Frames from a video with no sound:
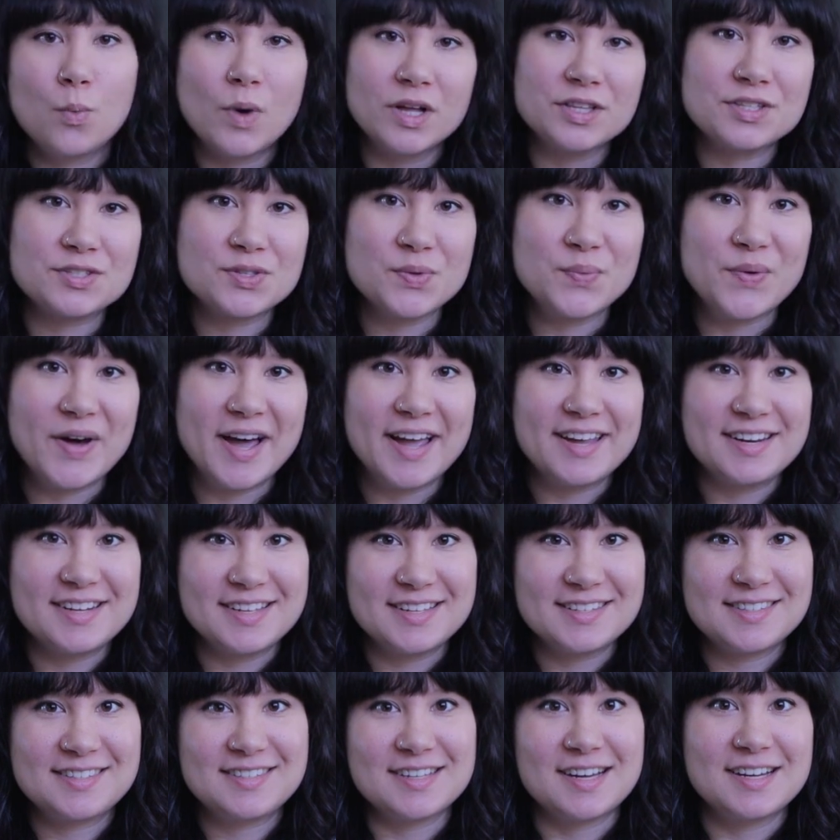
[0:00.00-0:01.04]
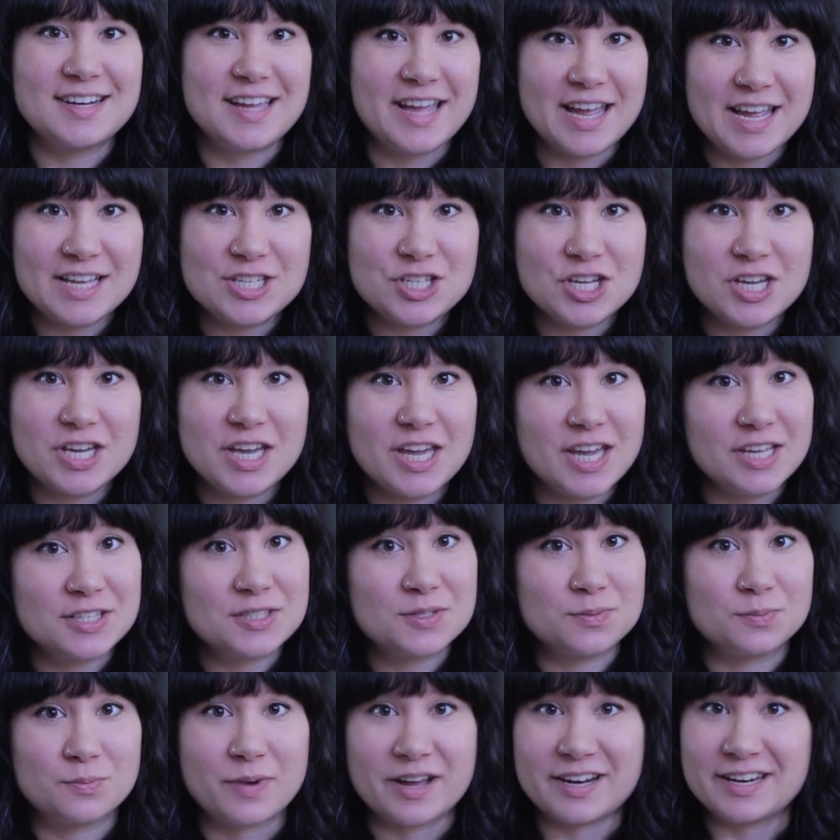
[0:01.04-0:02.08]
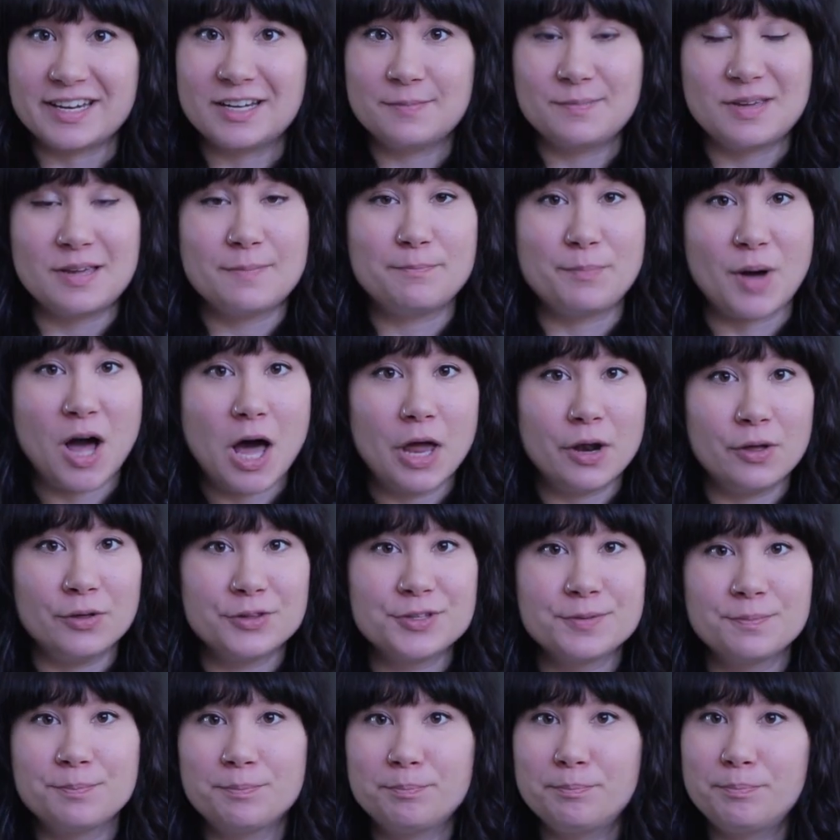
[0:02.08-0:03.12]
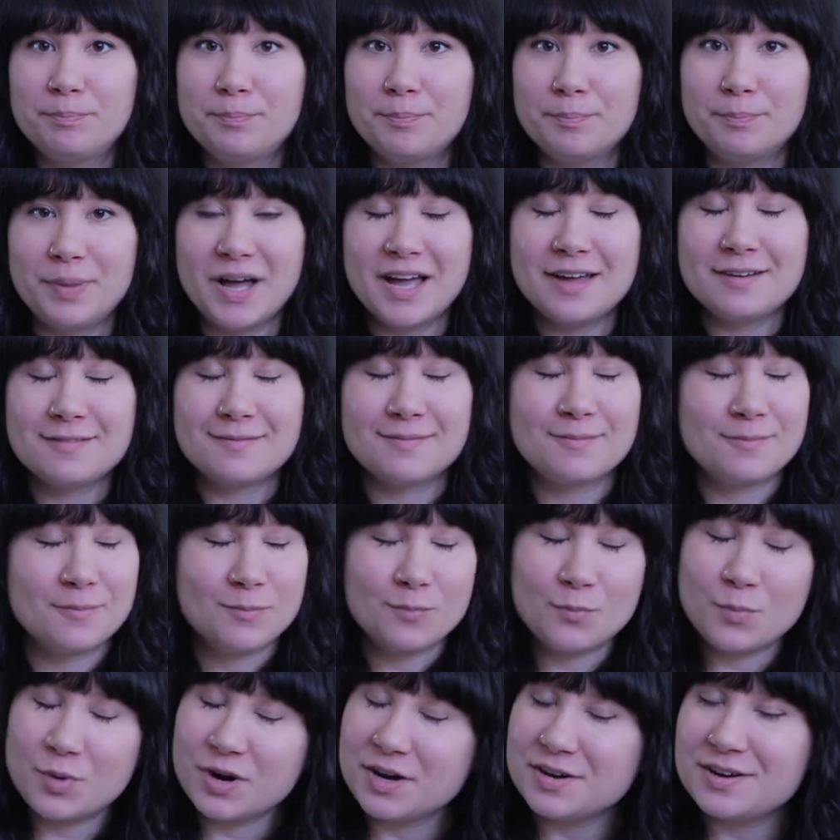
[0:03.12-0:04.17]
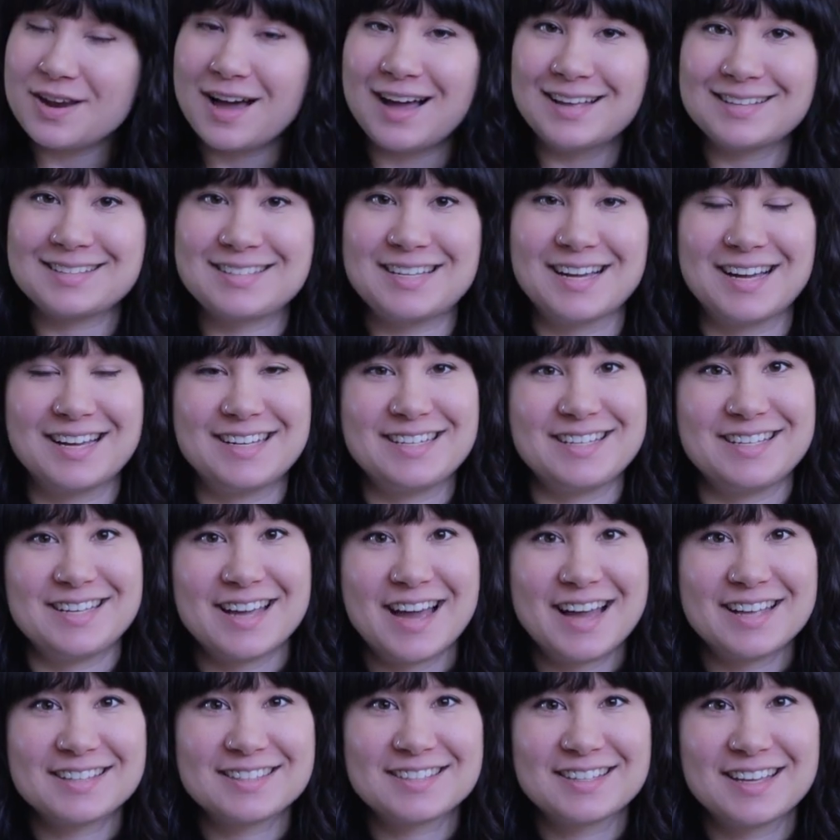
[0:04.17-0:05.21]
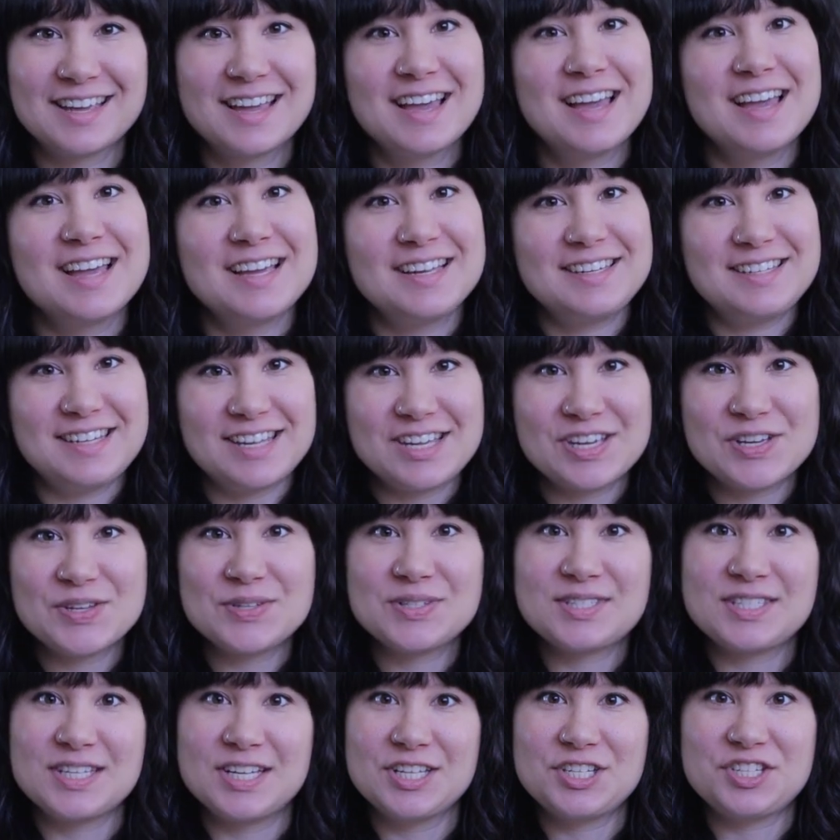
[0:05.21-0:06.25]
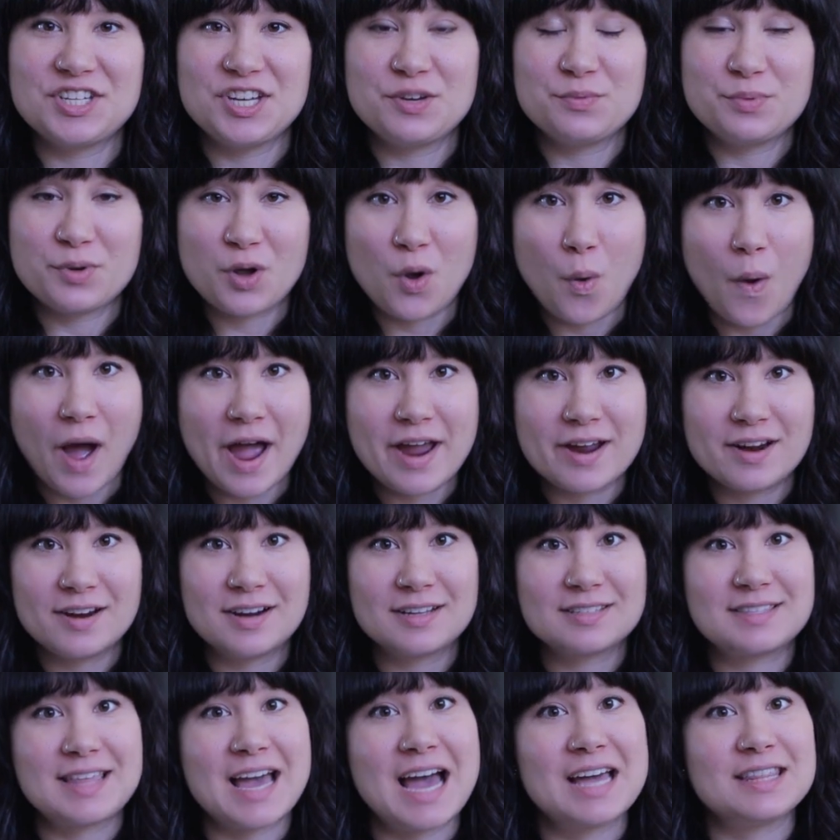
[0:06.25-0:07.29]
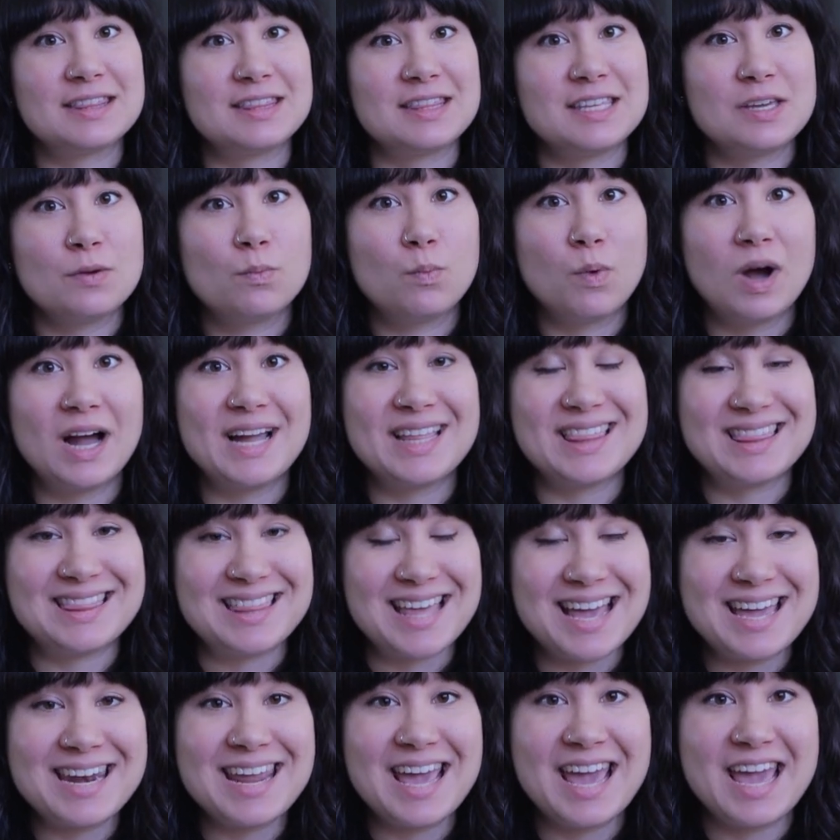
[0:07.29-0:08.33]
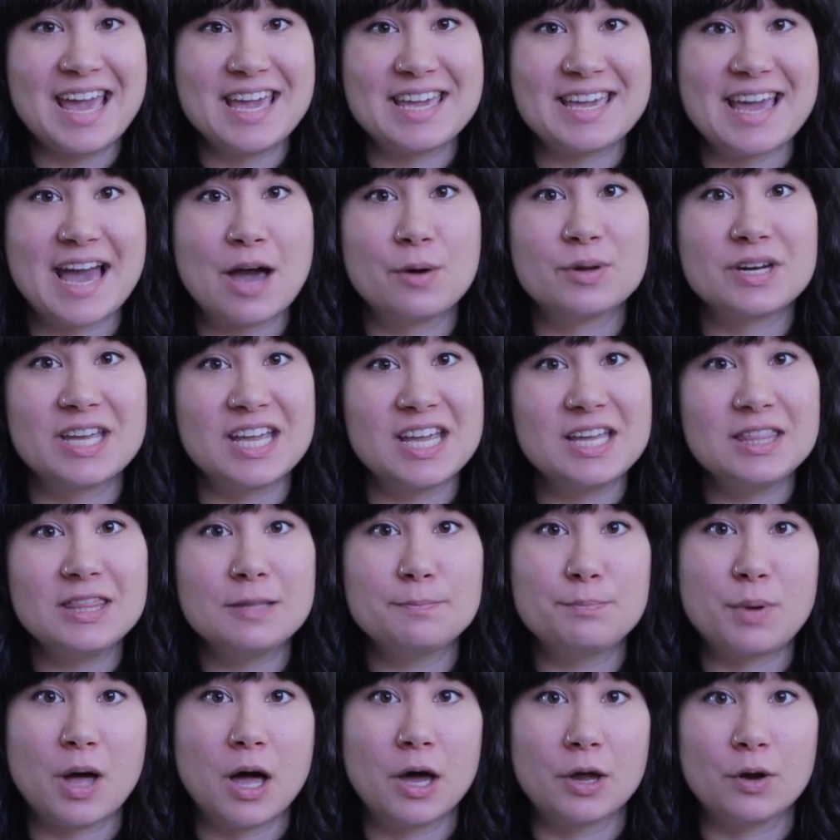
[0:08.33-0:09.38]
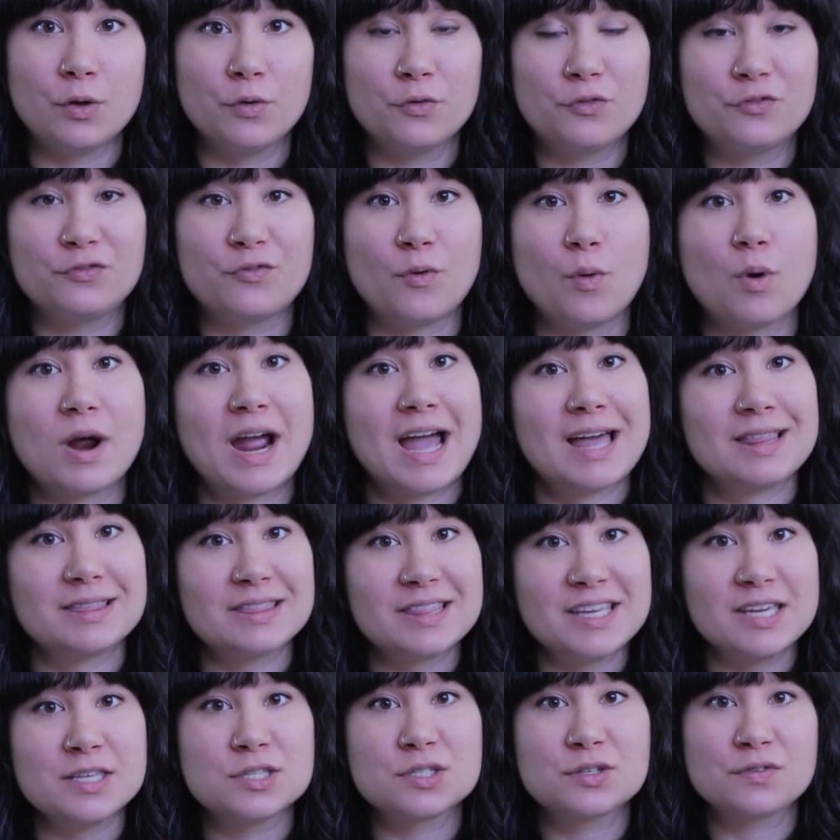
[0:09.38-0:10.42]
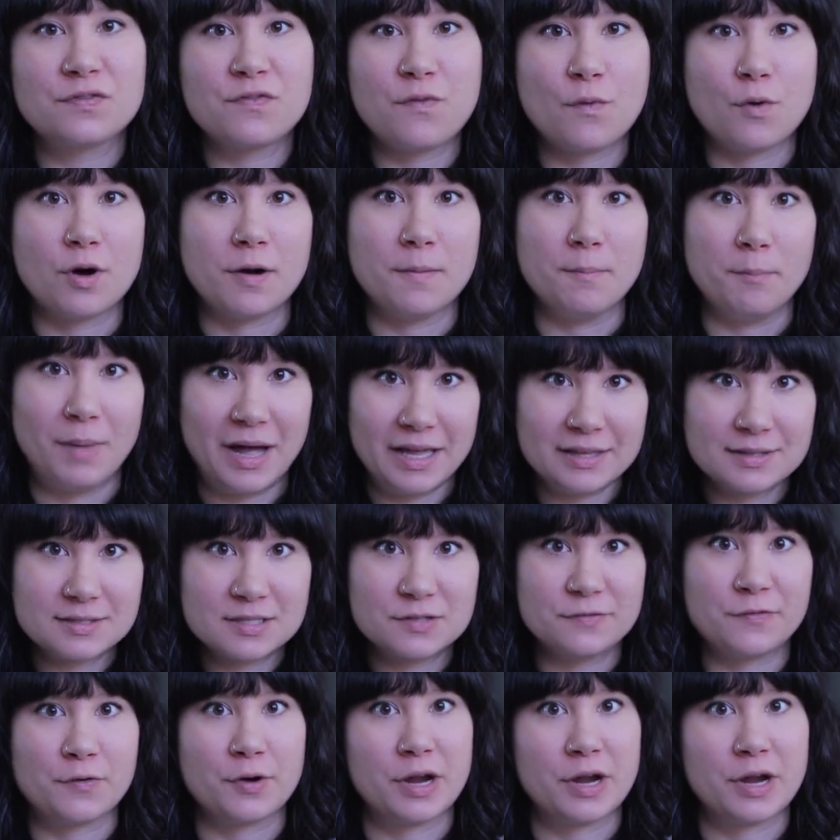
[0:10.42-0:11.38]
Once the wine is done aging, it's ready to be bottled. But we're not done yet. DOCG requires that the wine then hang out in the bottle for at least four months